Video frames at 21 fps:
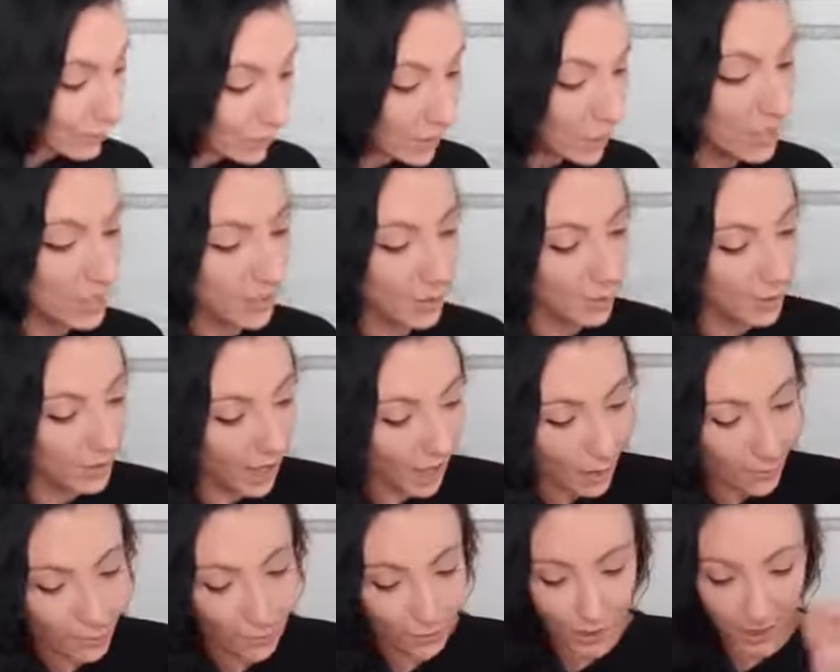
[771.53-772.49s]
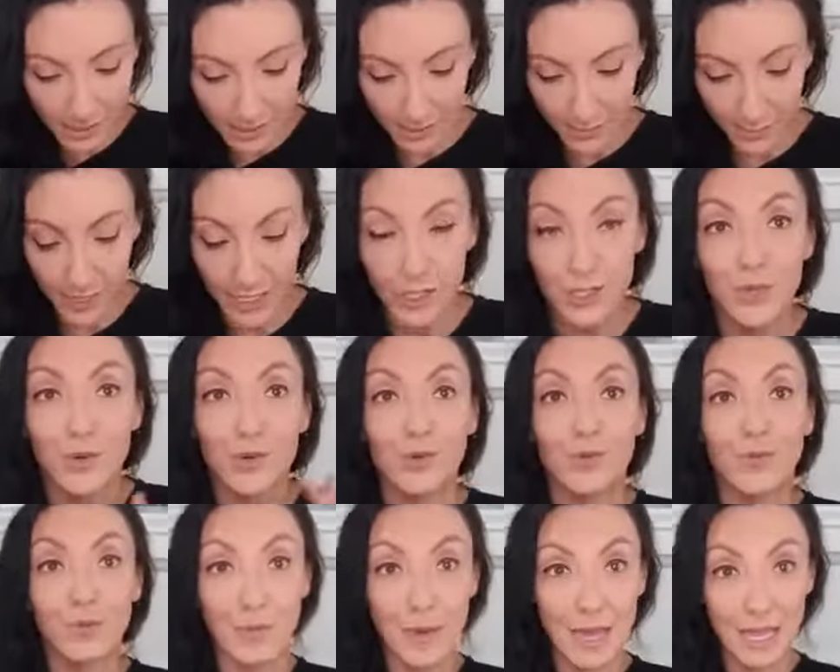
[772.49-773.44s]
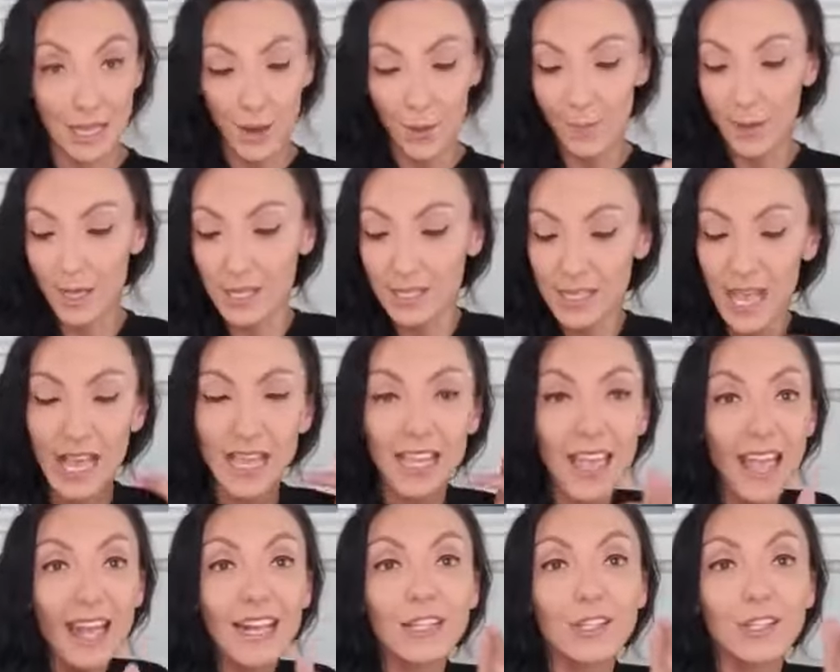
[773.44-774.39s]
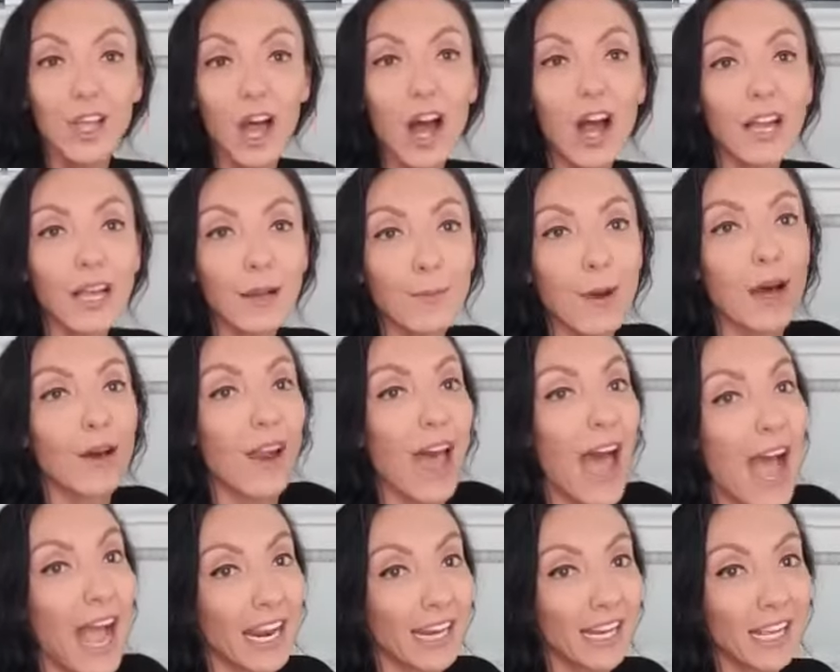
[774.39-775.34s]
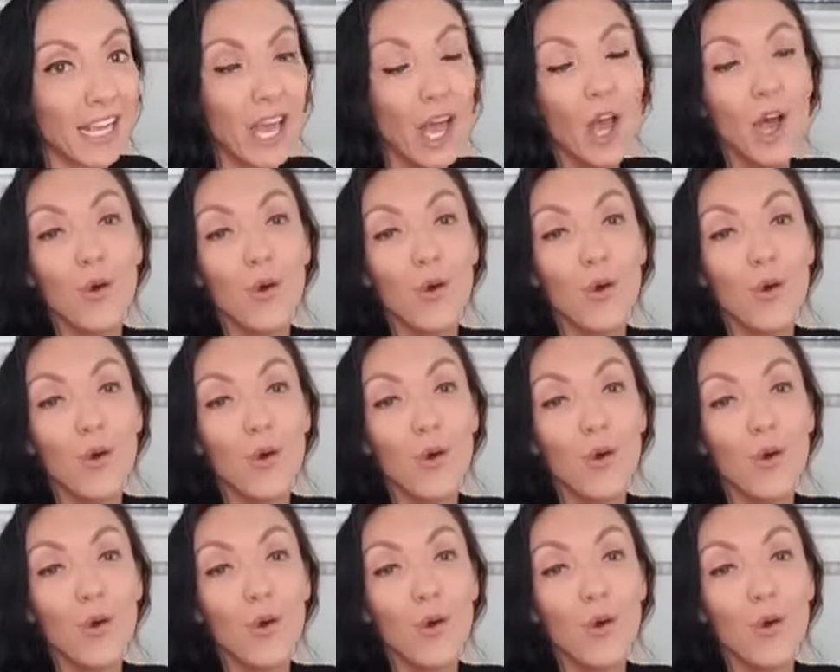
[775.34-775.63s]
So that brings me to makeup, because I can't talk about acne